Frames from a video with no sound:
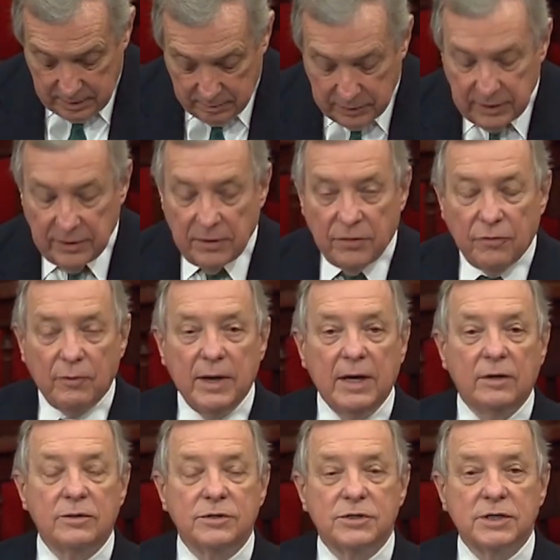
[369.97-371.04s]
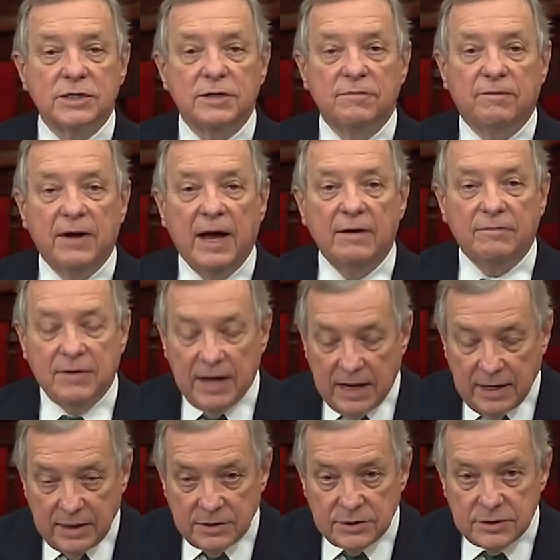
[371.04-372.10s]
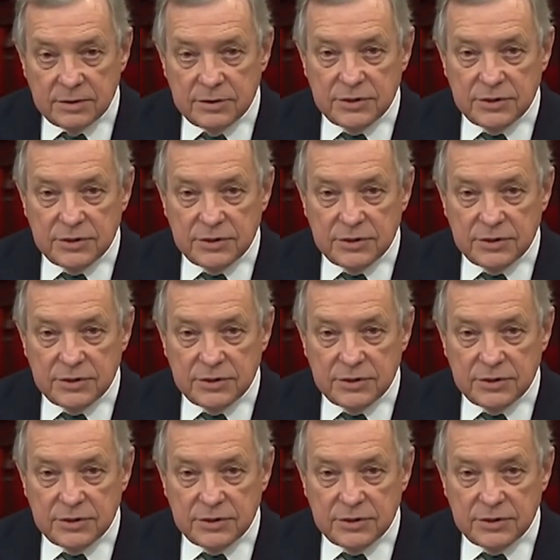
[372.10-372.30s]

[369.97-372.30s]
But in the 365 days